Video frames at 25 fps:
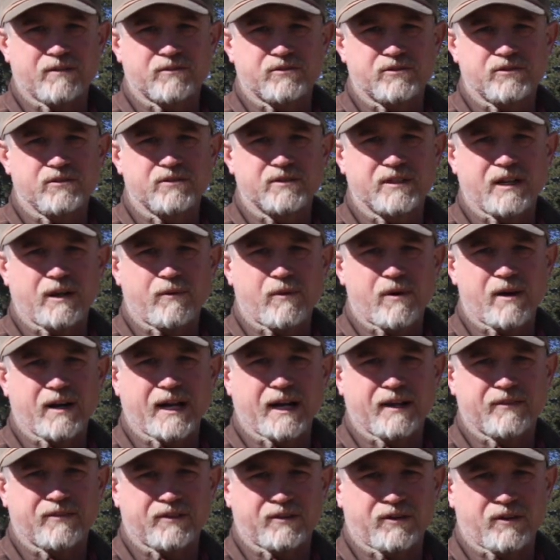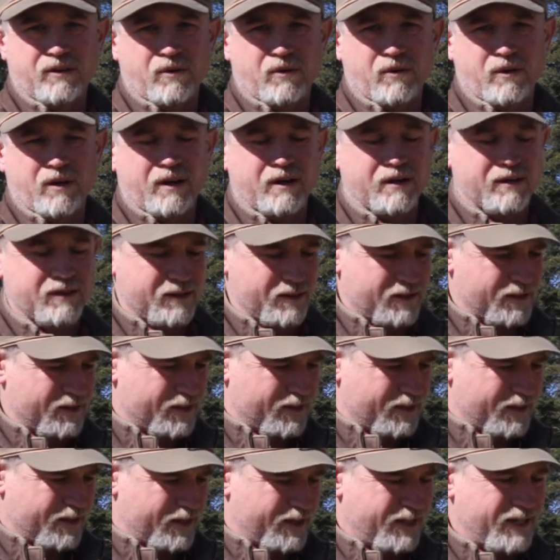As soon as I walk out the door,
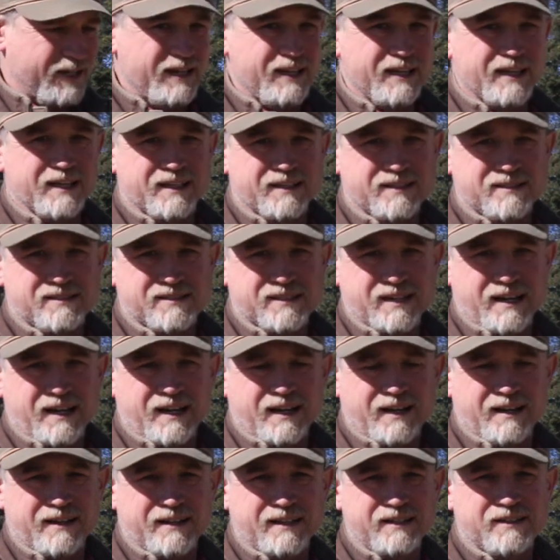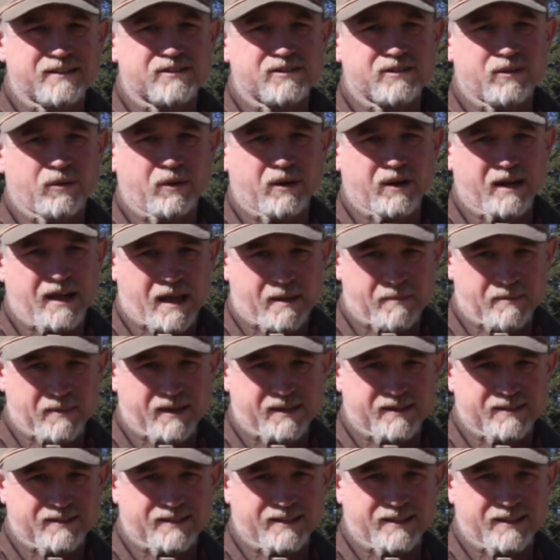he's snorting at me.